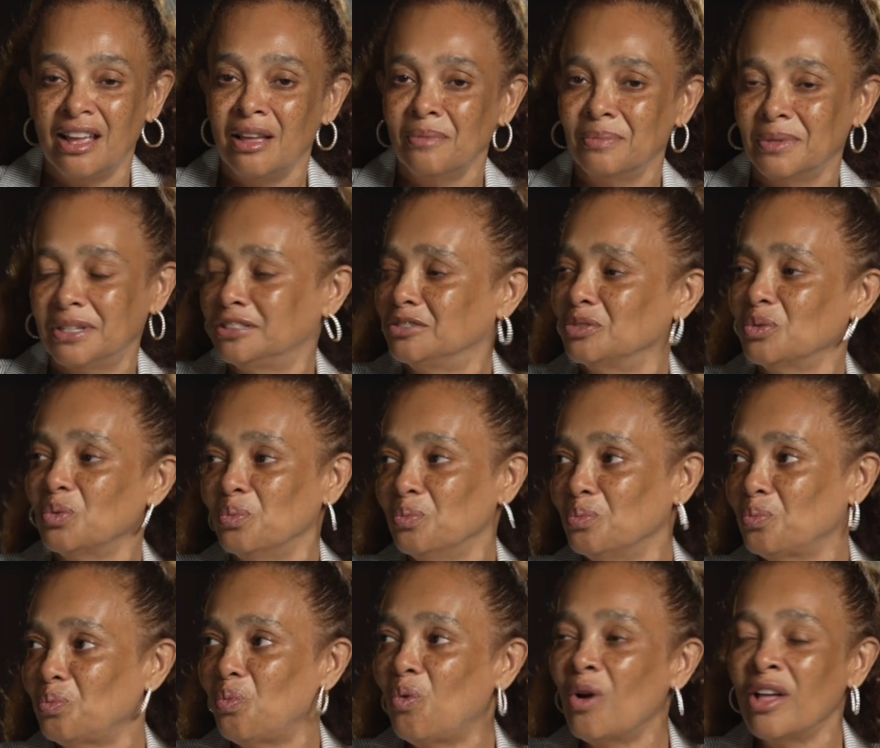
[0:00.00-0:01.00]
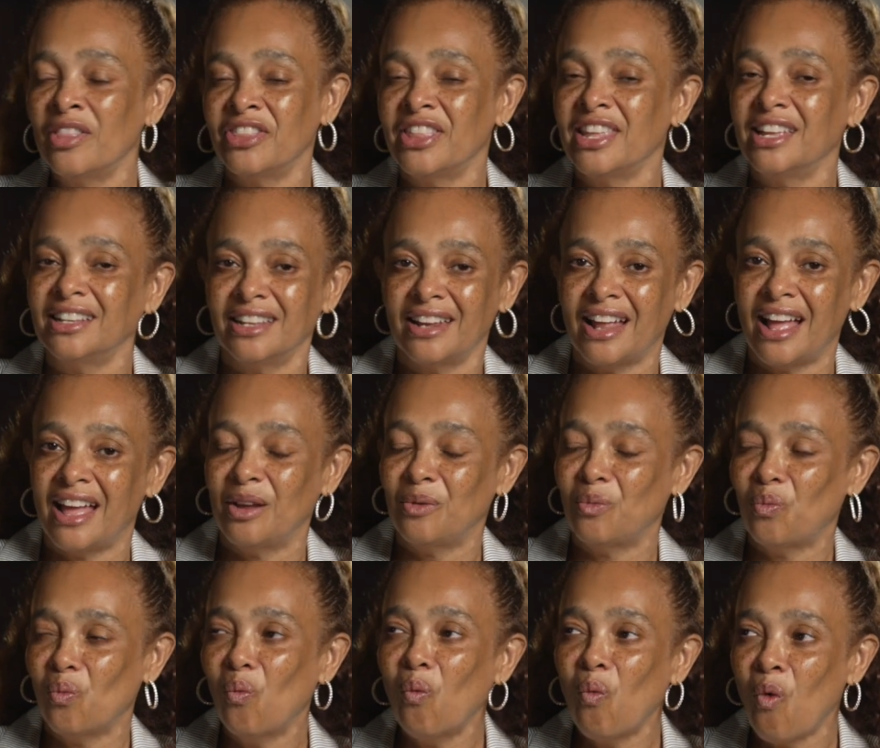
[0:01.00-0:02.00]
Because the one thing that I
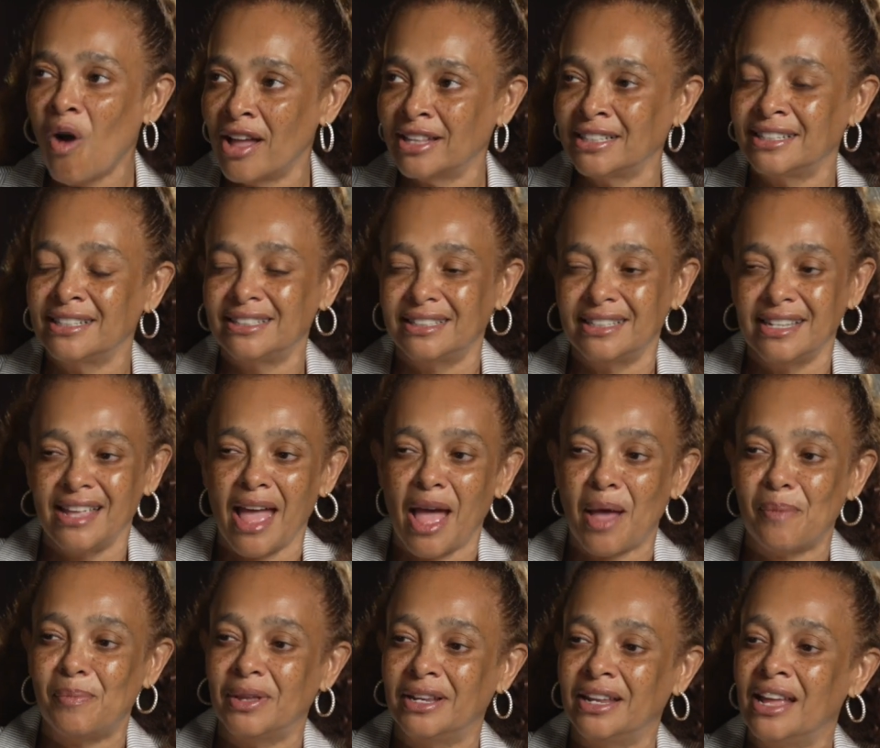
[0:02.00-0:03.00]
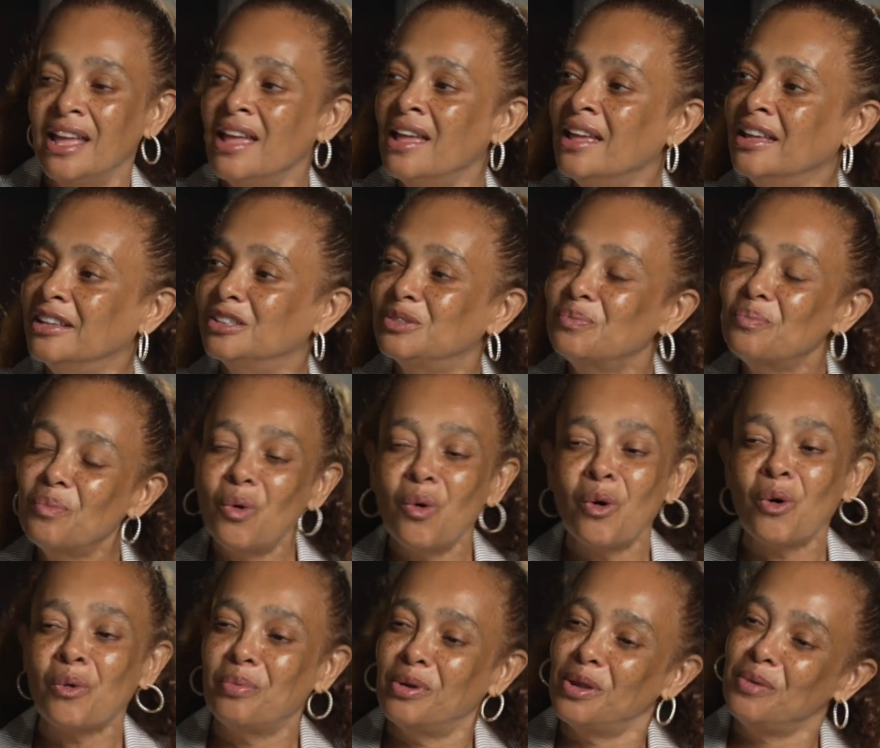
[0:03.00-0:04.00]
want to see happen is
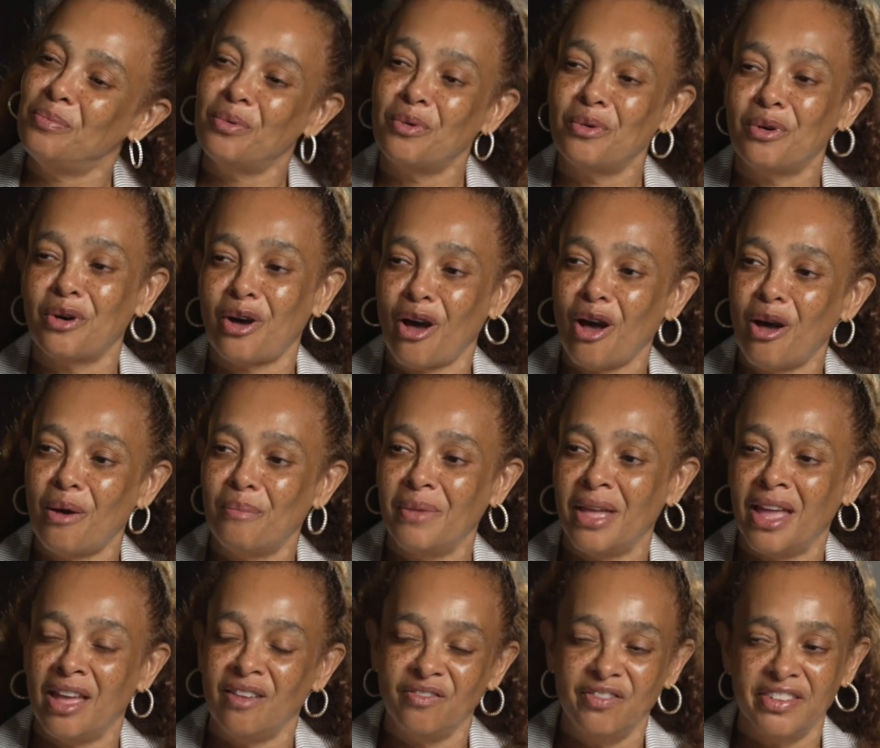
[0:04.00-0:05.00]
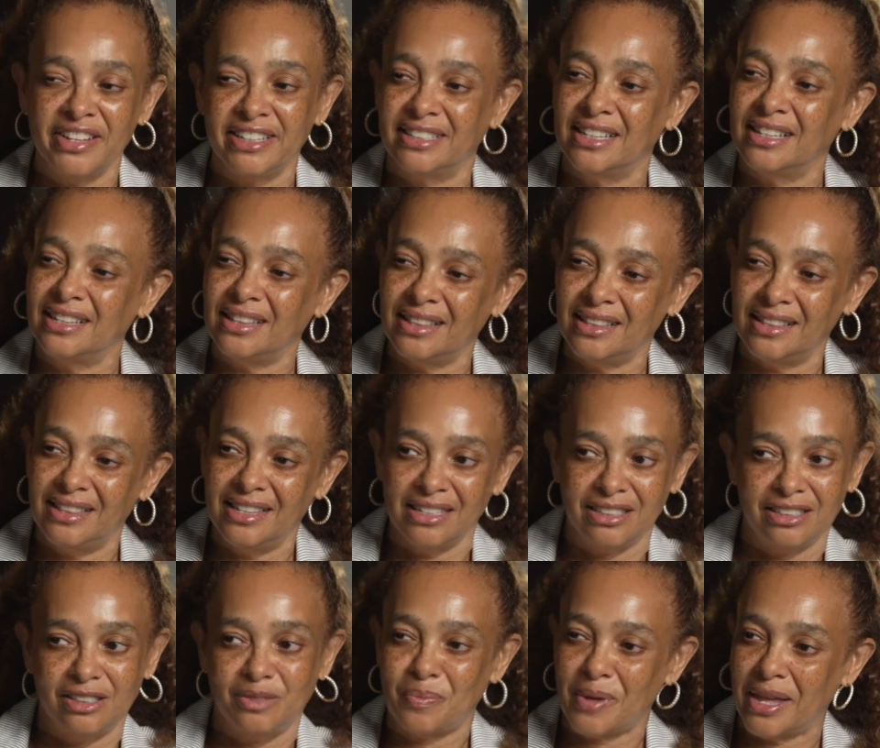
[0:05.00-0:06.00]
more people come and visit this
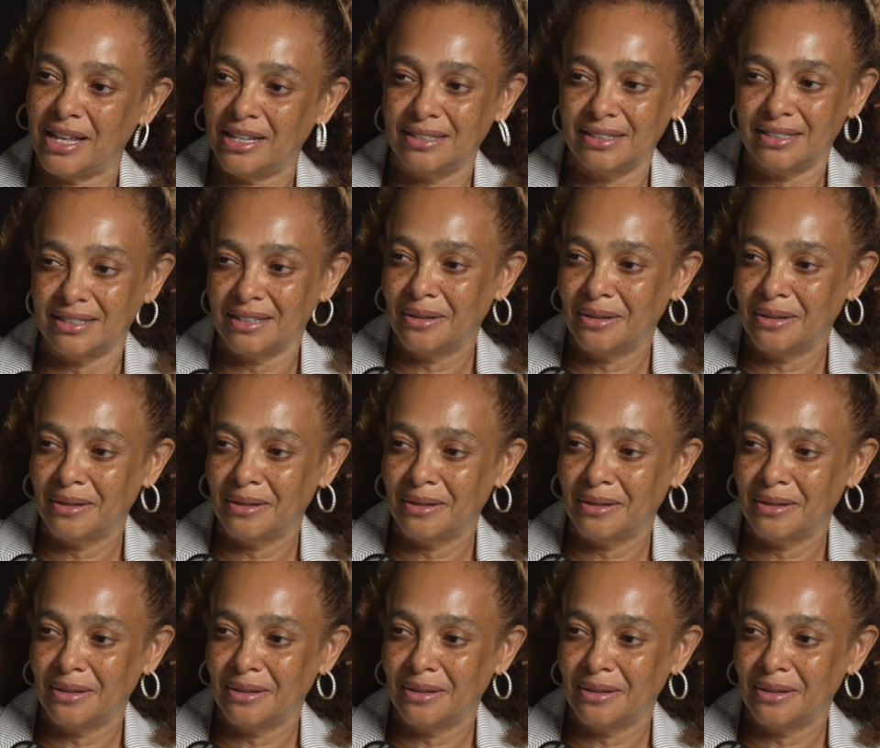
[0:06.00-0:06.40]
space.